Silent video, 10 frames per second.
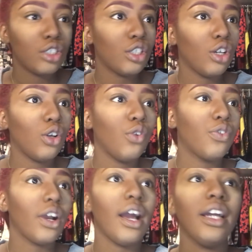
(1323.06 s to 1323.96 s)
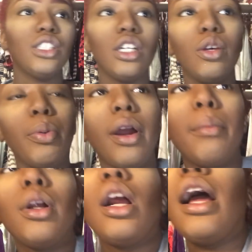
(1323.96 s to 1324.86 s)
So for eyeshadow
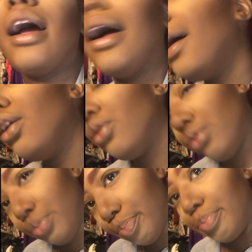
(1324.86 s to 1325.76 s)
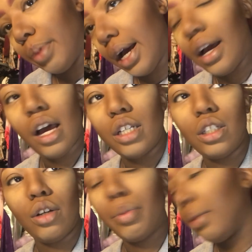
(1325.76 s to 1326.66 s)
primer, I don't buy
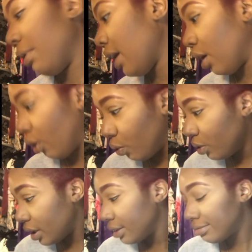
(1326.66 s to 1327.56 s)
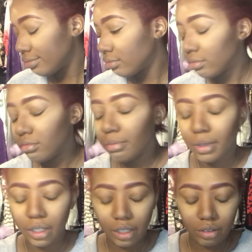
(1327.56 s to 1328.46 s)
eyeshadow primer. I own it,
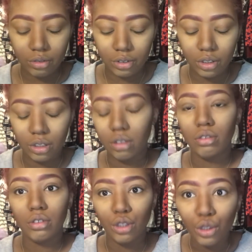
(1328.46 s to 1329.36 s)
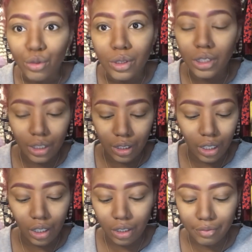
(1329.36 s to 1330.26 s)
but I don't really use it.
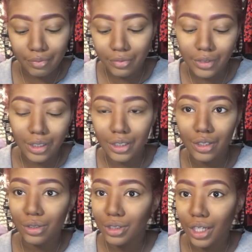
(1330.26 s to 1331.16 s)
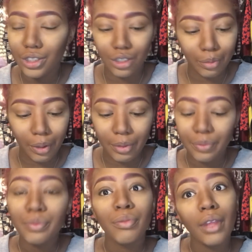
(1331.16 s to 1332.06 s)
Like they say, use eyeshadow primer.
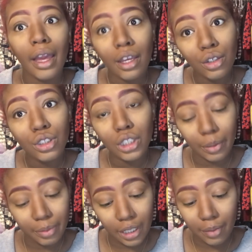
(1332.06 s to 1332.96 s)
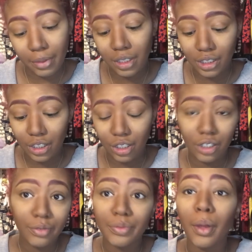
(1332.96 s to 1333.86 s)
I use Shape Tape
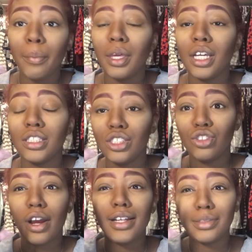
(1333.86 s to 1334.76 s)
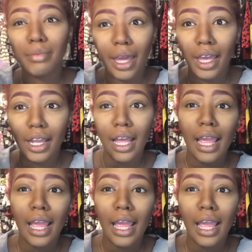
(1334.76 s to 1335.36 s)
concealer because it dries matte